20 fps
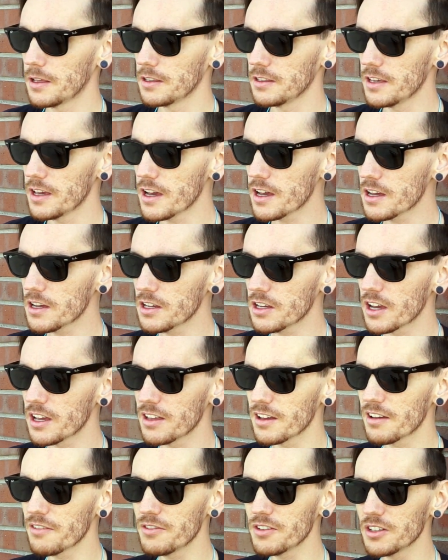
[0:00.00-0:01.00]
Yeah,
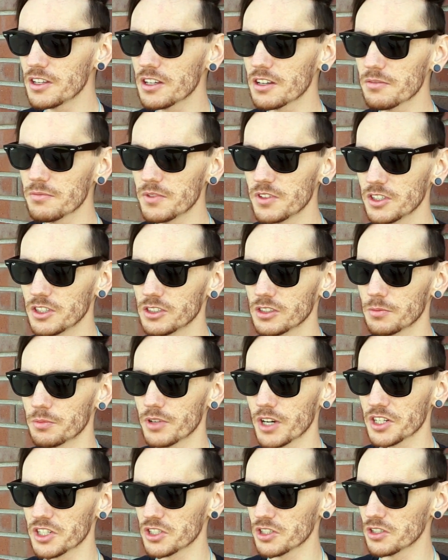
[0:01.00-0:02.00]
I feel like I'm feeling the
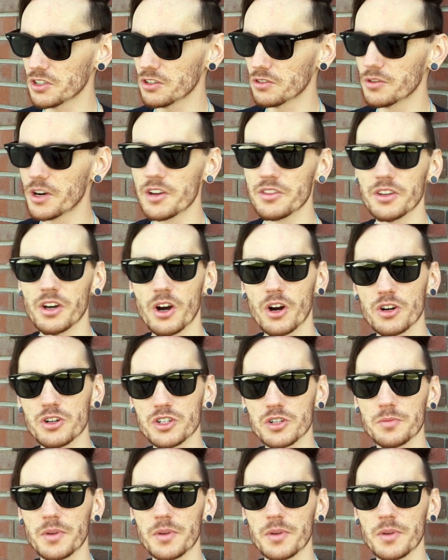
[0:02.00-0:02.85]
pressure around the arch of